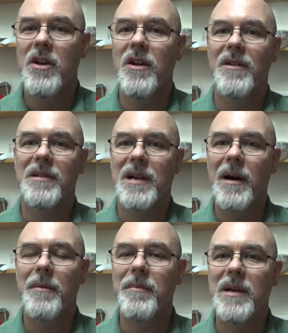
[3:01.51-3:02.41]
You don't
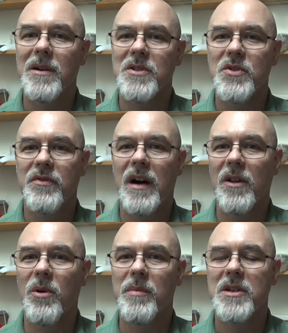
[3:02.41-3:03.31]
come because you
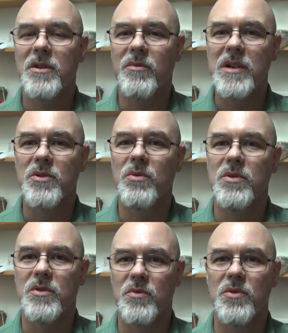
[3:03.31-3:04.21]
follow a bunch of
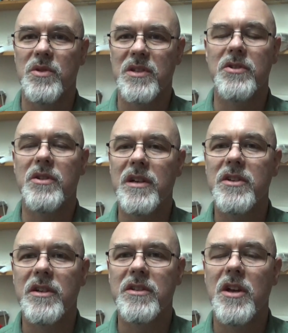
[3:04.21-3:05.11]
rituals, rules, and
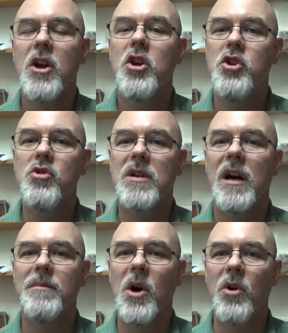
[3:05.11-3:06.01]
traditions. You
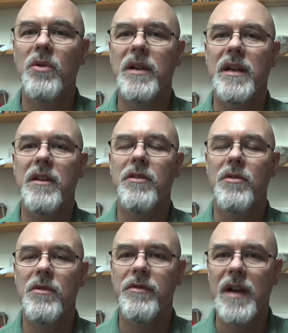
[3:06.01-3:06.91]
come only
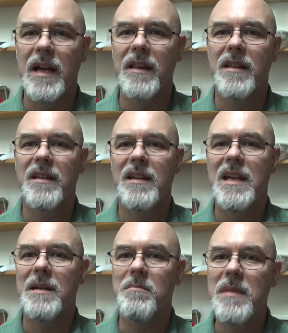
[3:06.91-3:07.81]
through faith
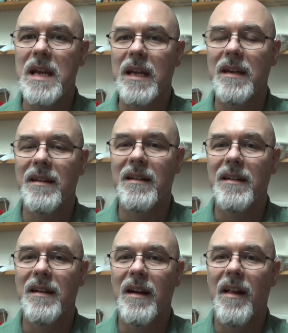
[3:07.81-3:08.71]
in me.
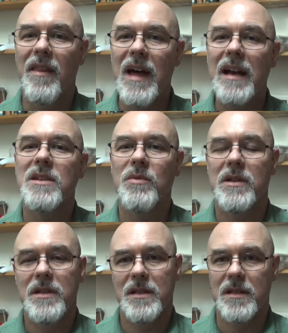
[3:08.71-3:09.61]
That is what
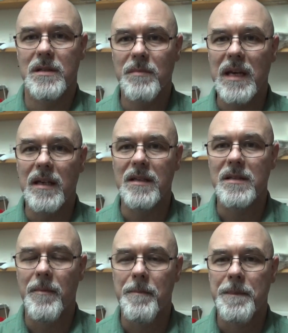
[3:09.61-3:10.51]
Jesus means.
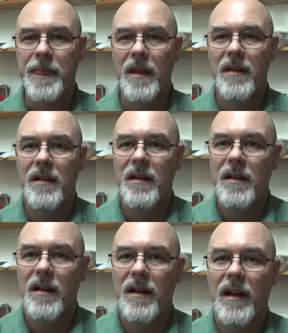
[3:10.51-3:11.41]

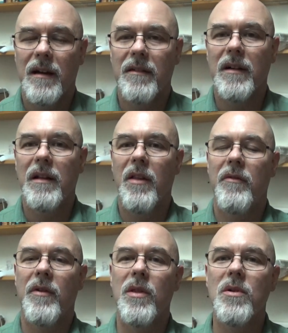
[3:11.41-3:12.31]
Now,
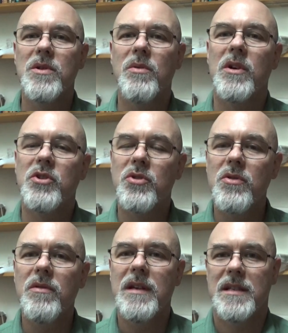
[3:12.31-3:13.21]
for those who are
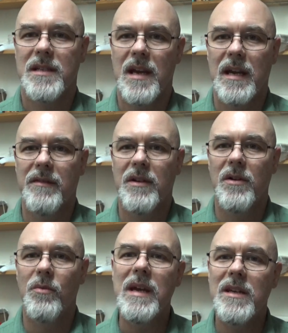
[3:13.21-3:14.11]
truly saved,
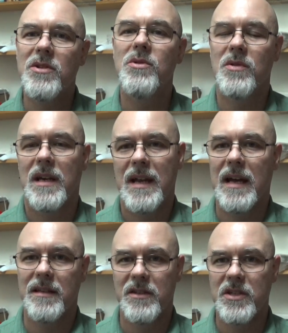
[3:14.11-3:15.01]
we too can
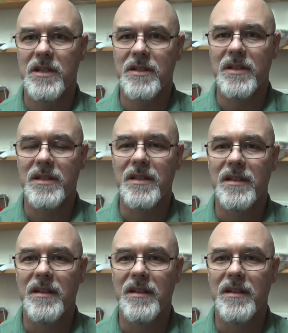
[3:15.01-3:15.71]
add to Jesus.